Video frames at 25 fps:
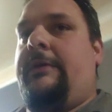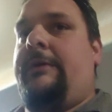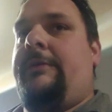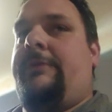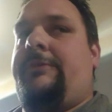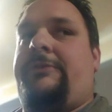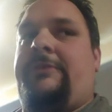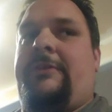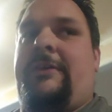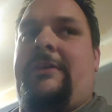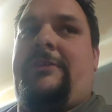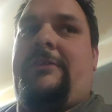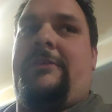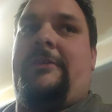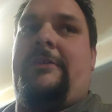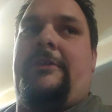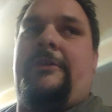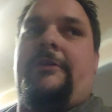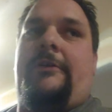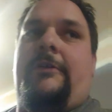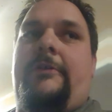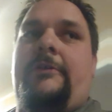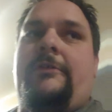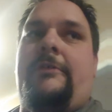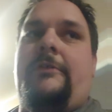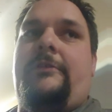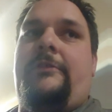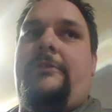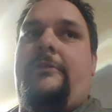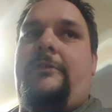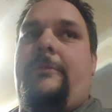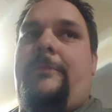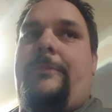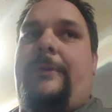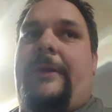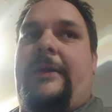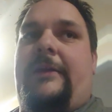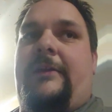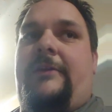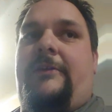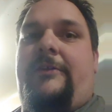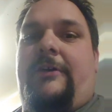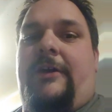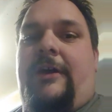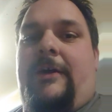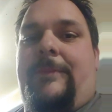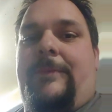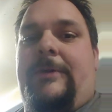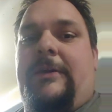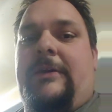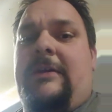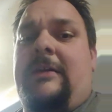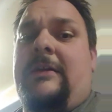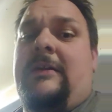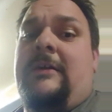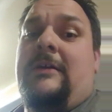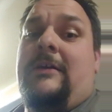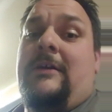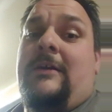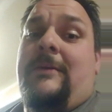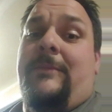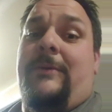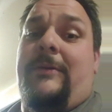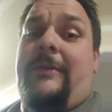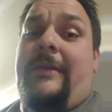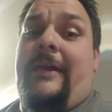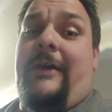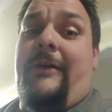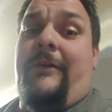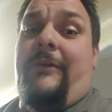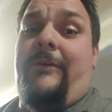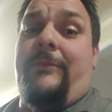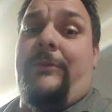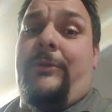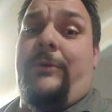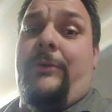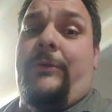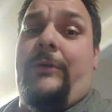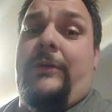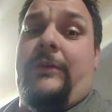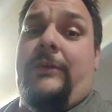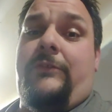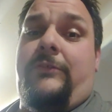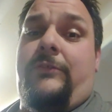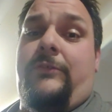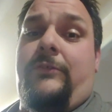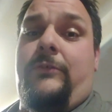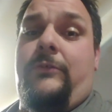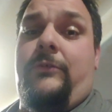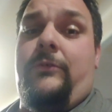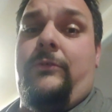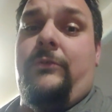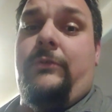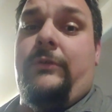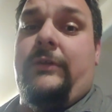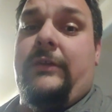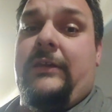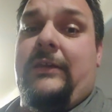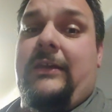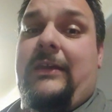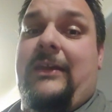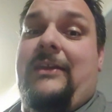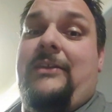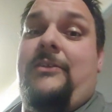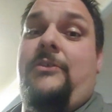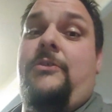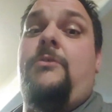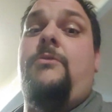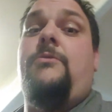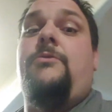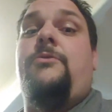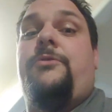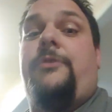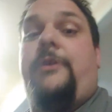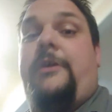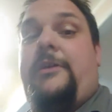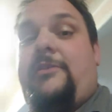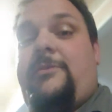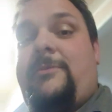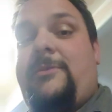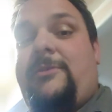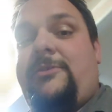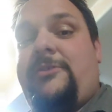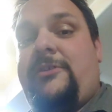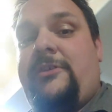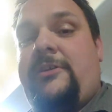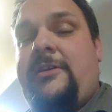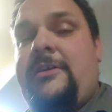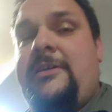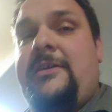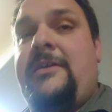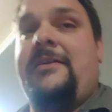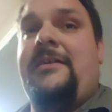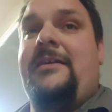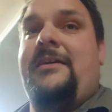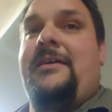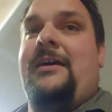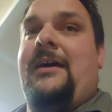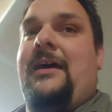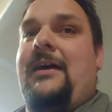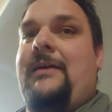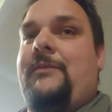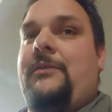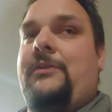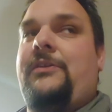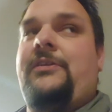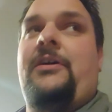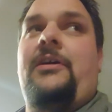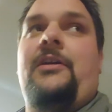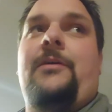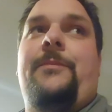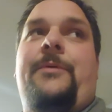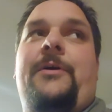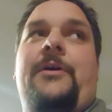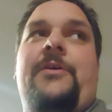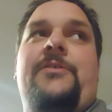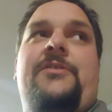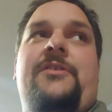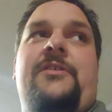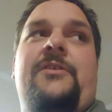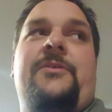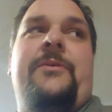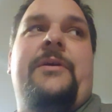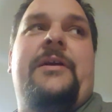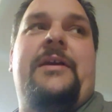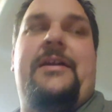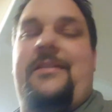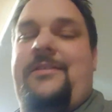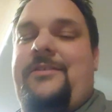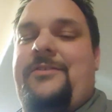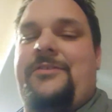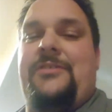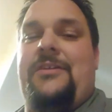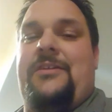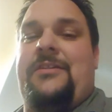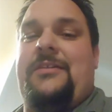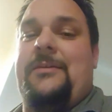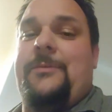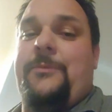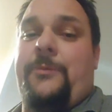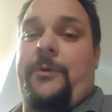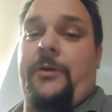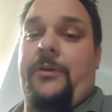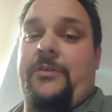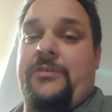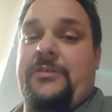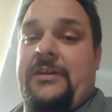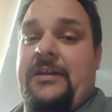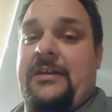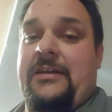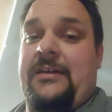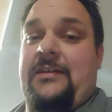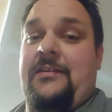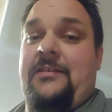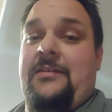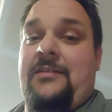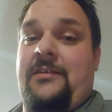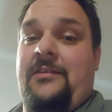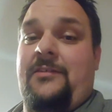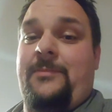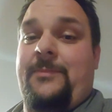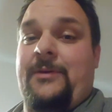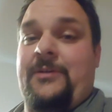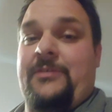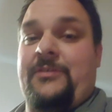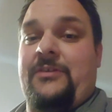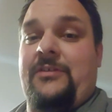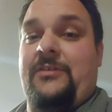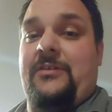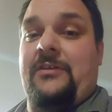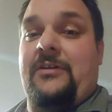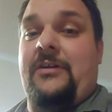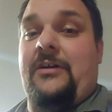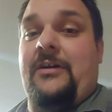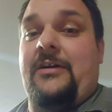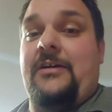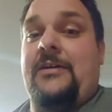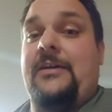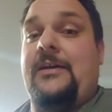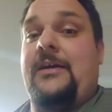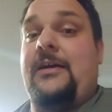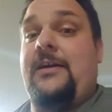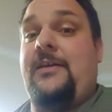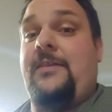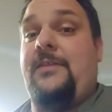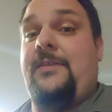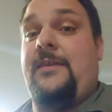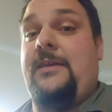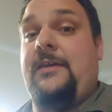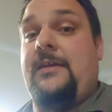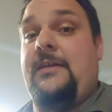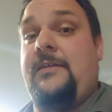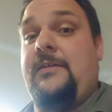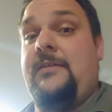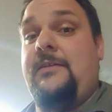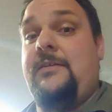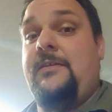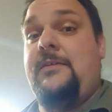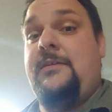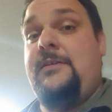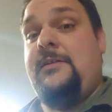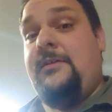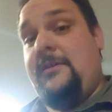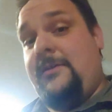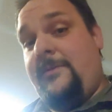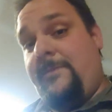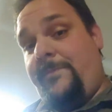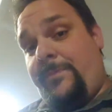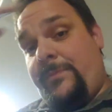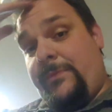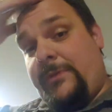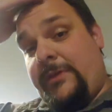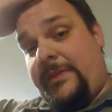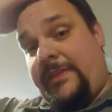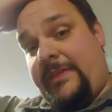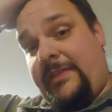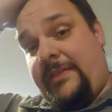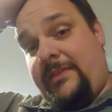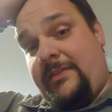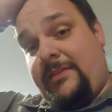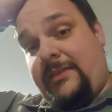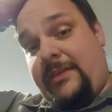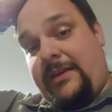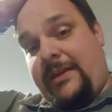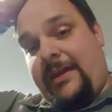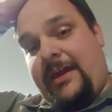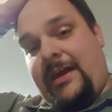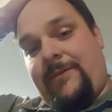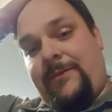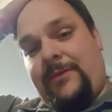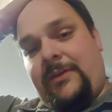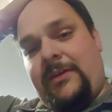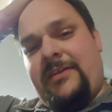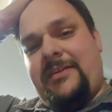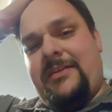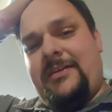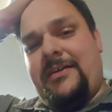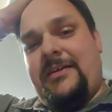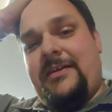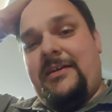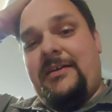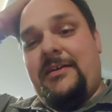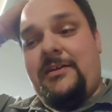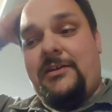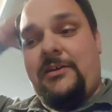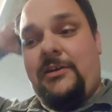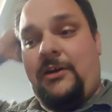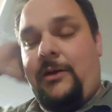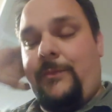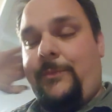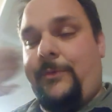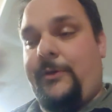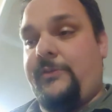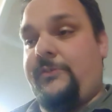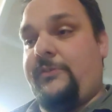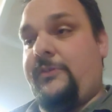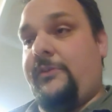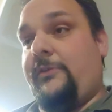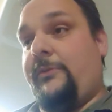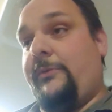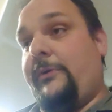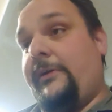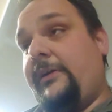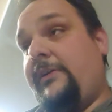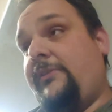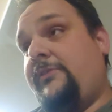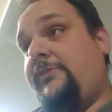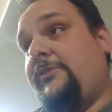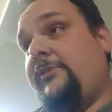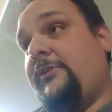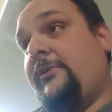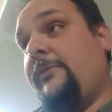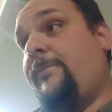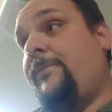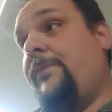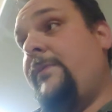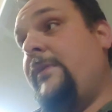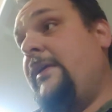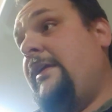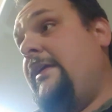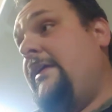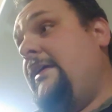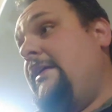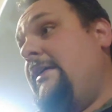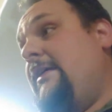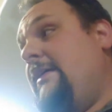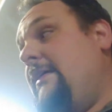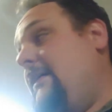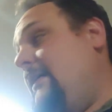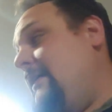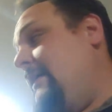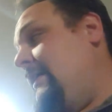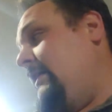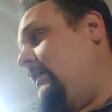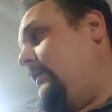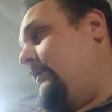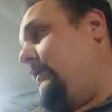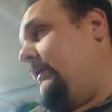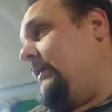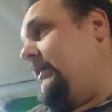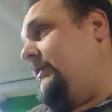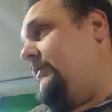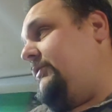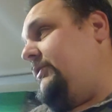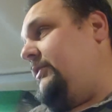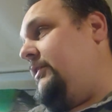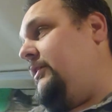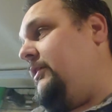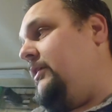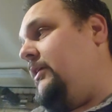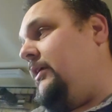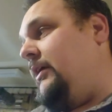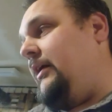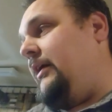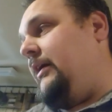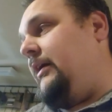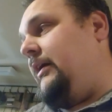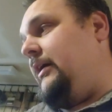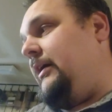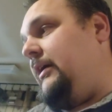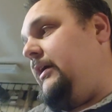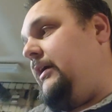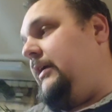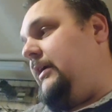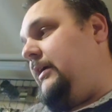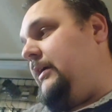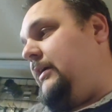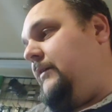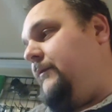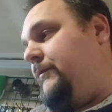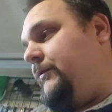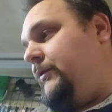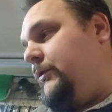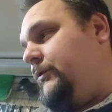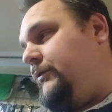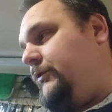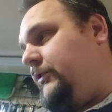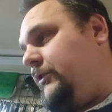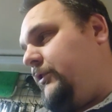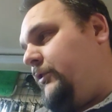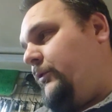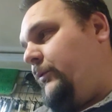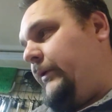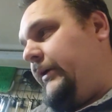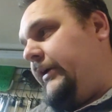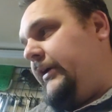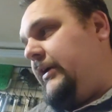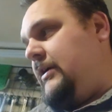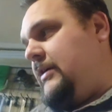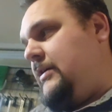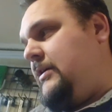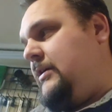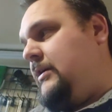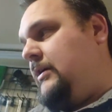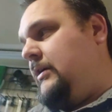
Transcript: So that's another debated topic. But now I'm going to get a new transmission. I have a ton of parts on the way, and there's nothing more exciting, especially as a car guy, than having car parts on their way. So anyways, I have those on their way.